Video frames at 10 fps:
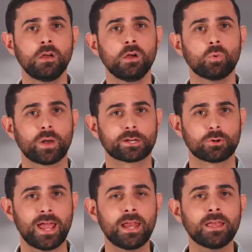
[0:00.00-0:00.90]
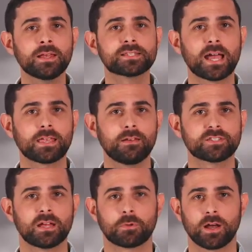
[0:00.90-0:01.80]
When creating an executive
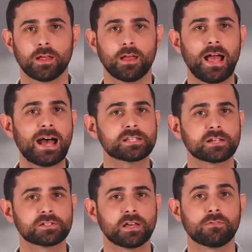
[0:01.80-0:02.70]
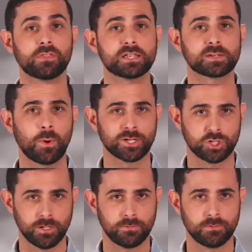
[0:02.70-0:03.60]
summary, ask yourself this
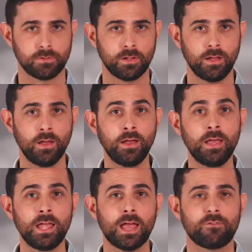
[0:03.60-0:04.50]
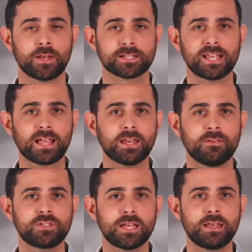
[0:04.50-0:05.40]
question. If an
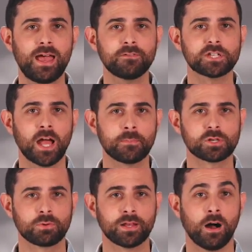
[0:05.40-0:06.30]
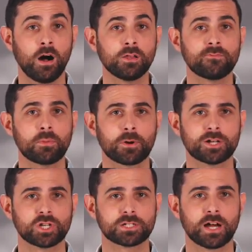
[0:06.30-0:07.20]
executive didn't have time to read all of the
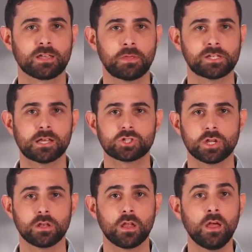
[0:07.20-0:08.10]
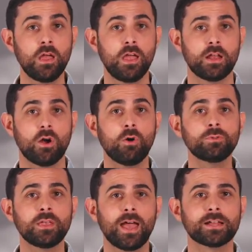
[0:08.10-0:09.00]
project documentation and
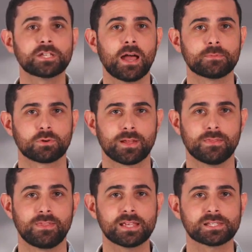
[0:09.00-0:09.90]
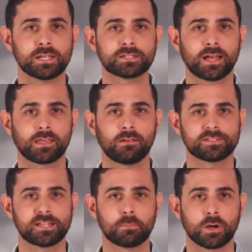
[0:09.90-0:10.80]
only had time to read this executive
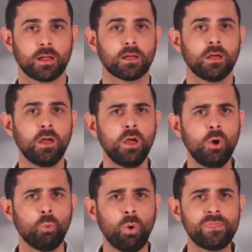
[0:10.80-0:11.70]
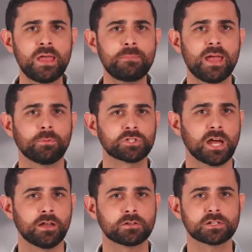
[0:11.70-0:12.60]
summary, would they be able
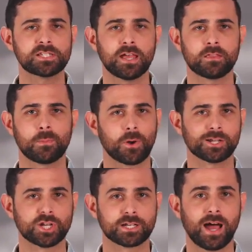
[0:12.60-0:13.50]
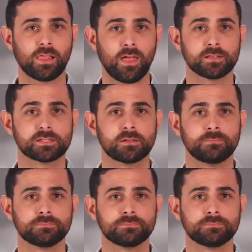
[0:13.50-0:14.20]
to understand the project highlights?